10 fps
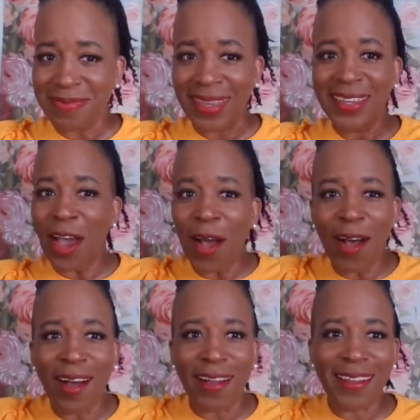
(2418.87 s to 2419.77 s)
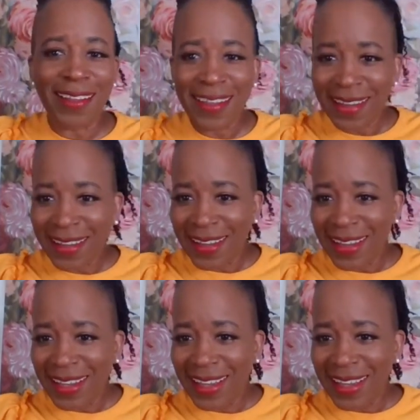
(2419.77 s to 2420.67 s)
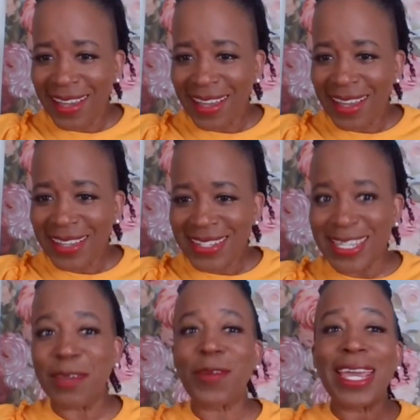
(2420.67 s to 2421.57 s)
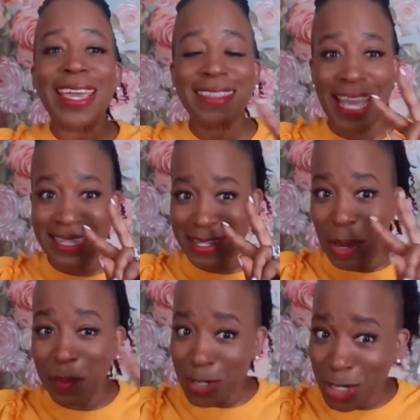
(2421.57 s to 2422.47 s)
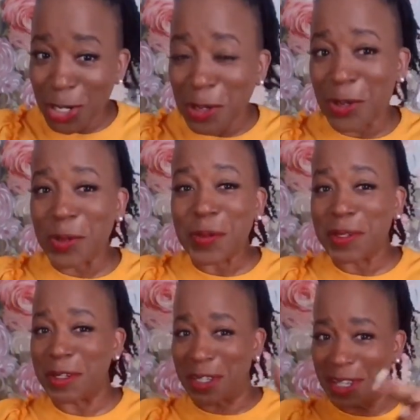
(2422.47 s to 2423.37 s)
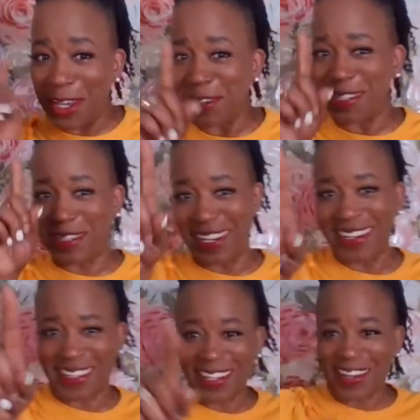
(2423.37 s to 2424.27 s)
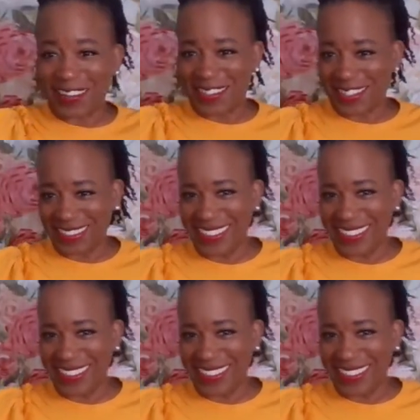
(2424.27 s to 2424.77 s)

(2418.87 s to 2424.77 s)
Y'all. Tiffany, that's number 2. You're close. You're getting close.